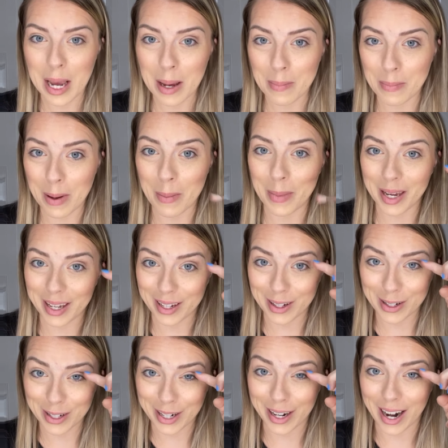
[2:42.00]
mimic a
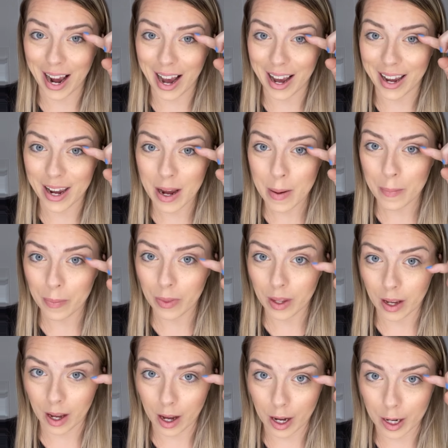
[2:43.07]
hooded eye,
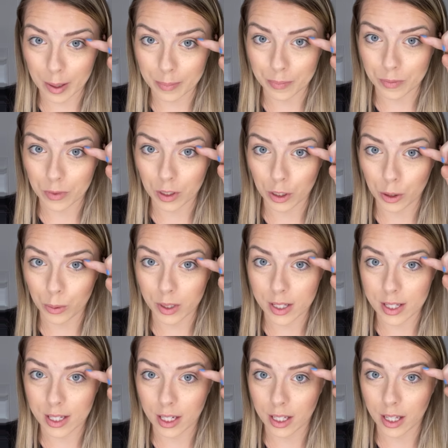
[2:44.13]
you would
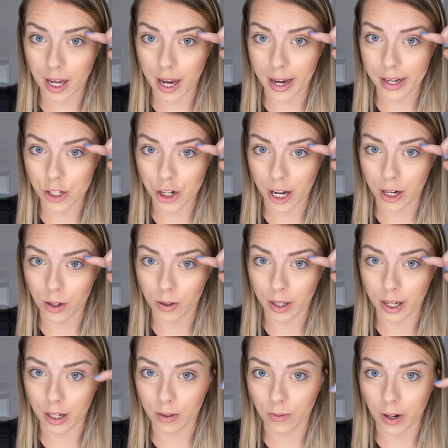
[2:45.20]
see the eyeshadow
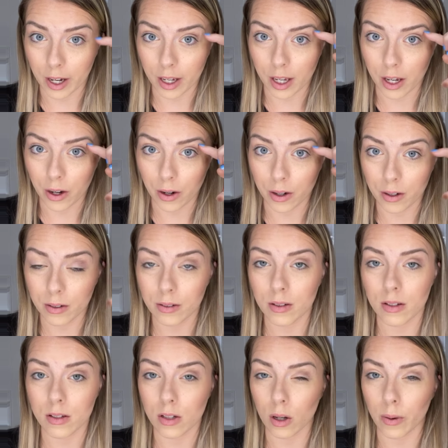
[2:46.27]
like right here.
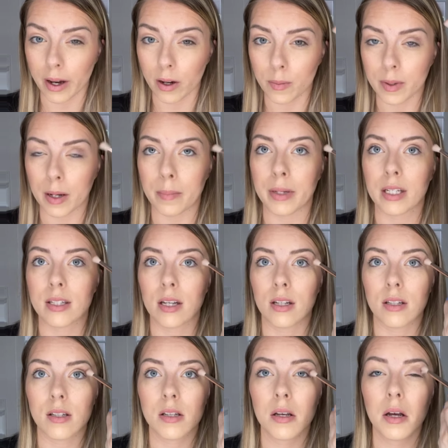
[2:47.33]
So I hope that makes
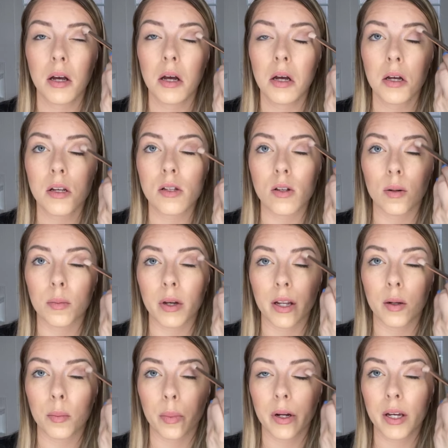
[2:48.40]
sense. So I'm
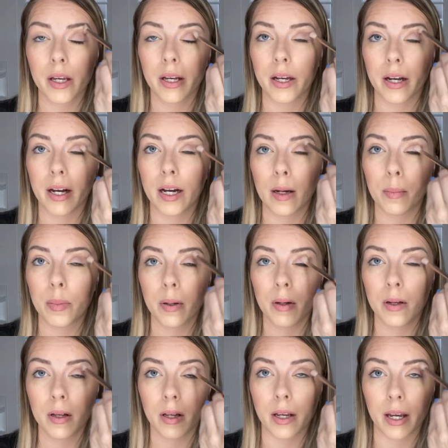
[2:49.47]
gonna bring it up,
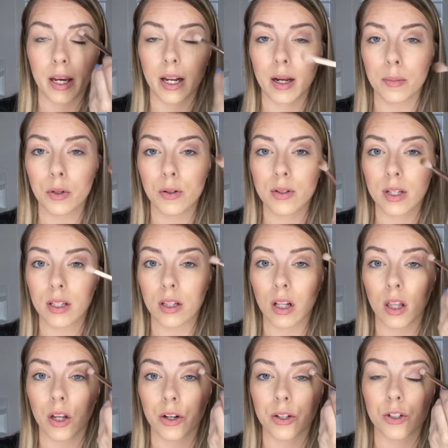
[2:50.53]
and I'm using the
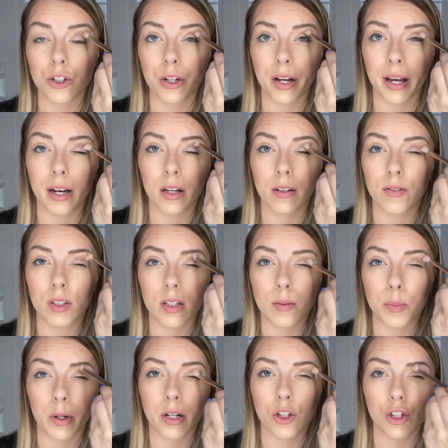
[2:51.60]
larger end of this
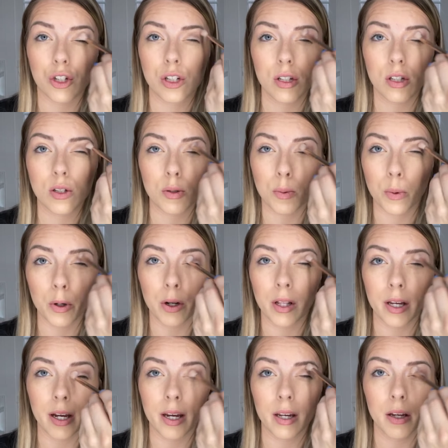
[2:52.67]
brush, just
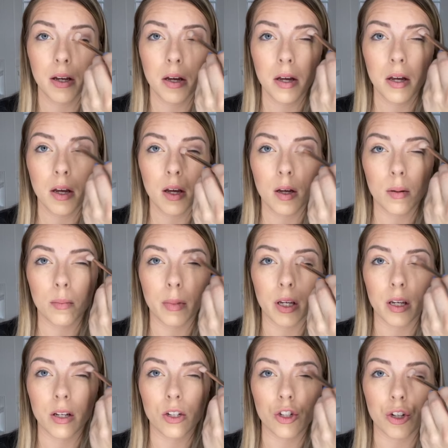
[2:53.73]
swirling,
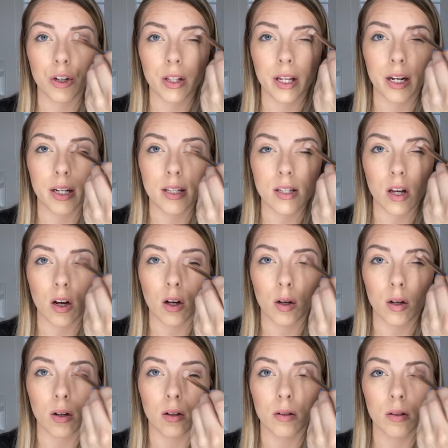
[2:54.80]
making sure that it's
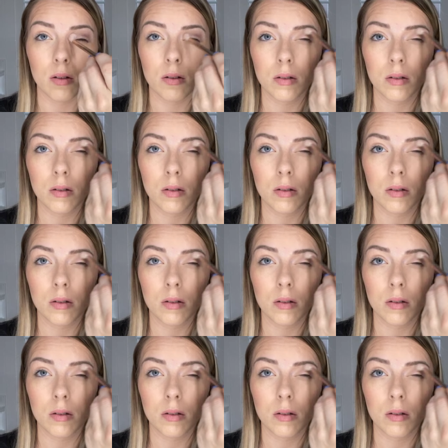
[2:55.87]
all